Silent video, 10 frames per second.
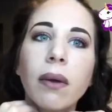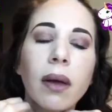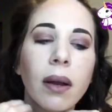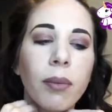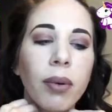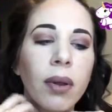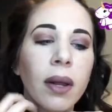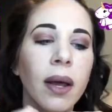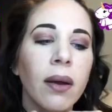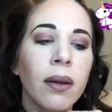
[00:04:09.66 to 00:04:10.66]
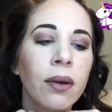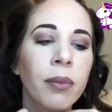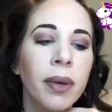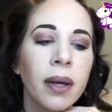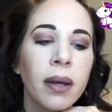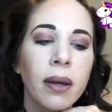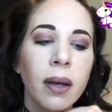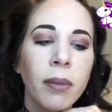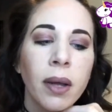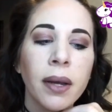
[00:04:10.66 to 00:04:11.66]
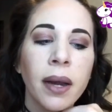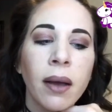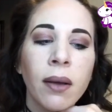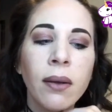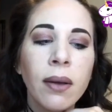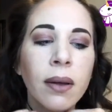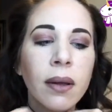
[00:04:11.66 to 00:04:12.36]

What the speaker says: Kind of pull it out a little bit. Come on now.